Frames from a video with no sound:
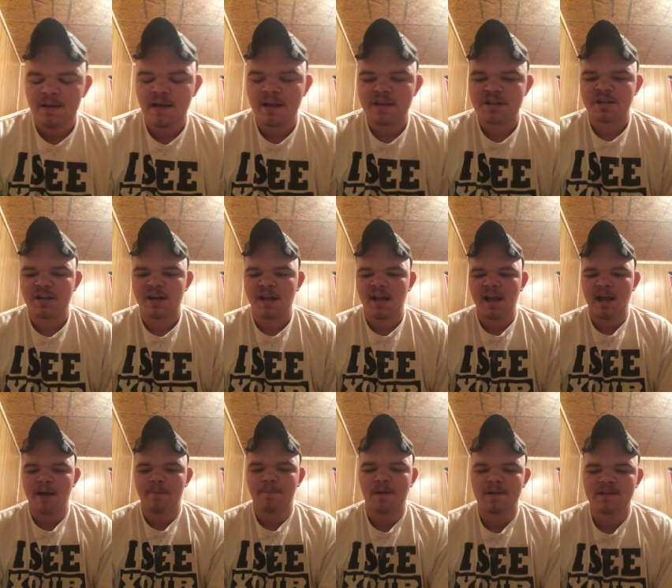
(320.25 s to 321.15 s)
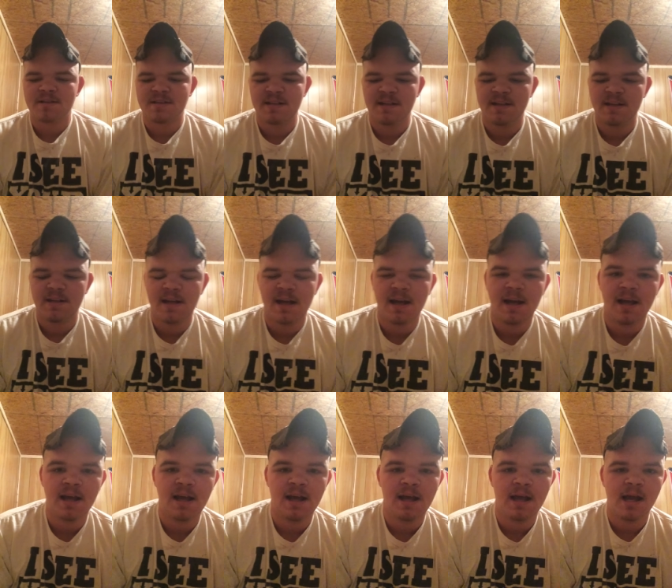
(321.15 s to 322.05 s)
Yesterday I posted
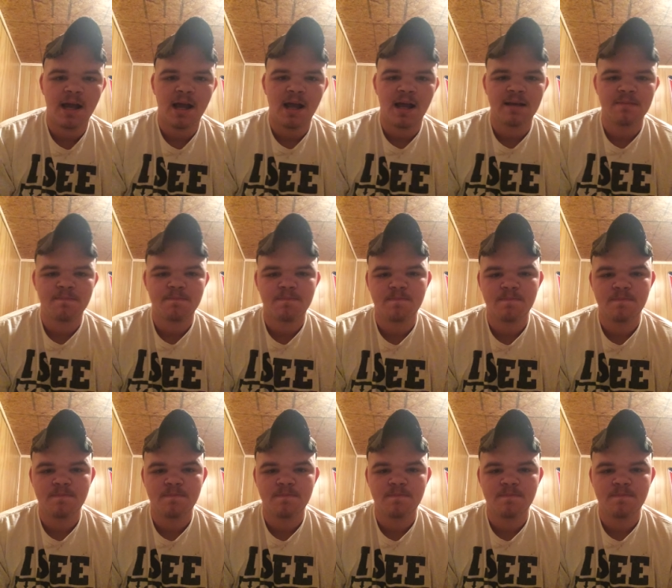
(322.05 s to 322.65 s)
a,